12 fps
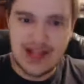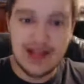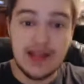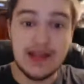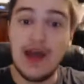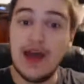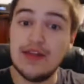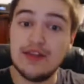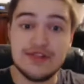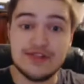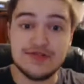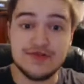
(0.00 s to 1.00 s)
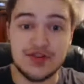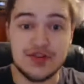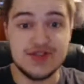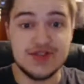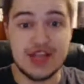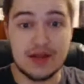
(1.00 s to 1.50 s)
yeah, I thought this was a
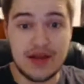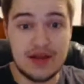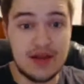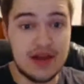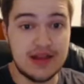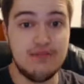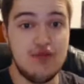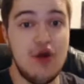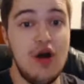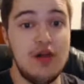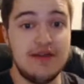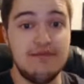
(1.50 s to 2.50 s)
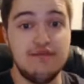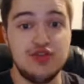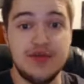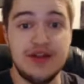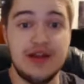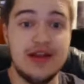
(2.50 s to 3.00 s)
good segment. I like the brawling
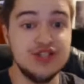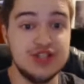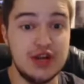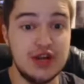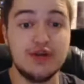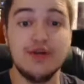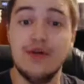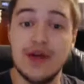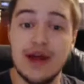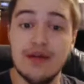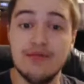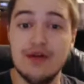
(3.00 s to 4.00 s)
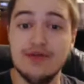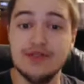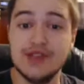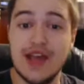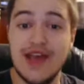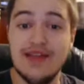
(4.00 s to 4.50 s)
between Jericho and
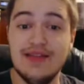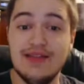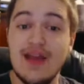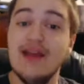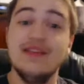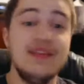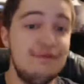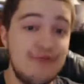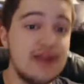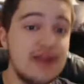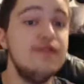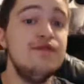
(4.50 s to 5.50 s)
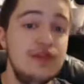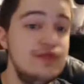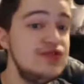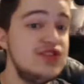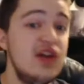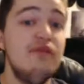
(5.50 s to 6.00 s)
Ambrose and the effective
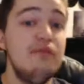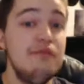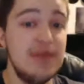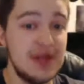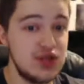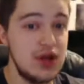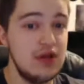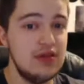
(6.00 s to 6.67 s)
use of Mitch the